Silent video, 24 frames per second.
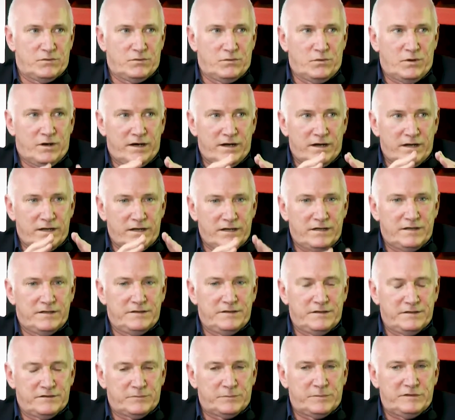why
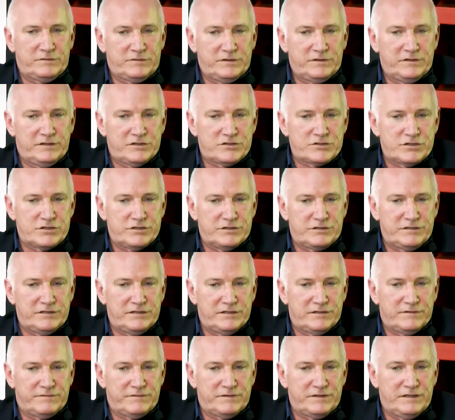this peace
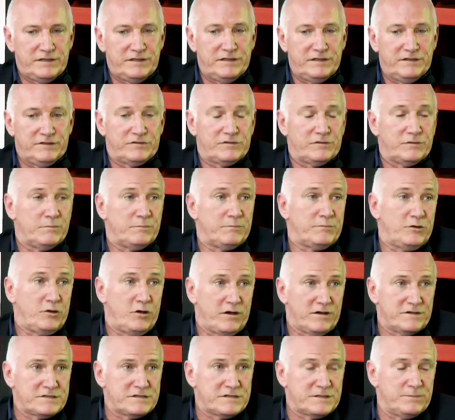initiative is
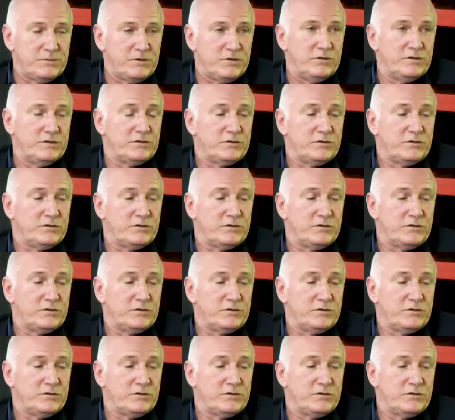plausible and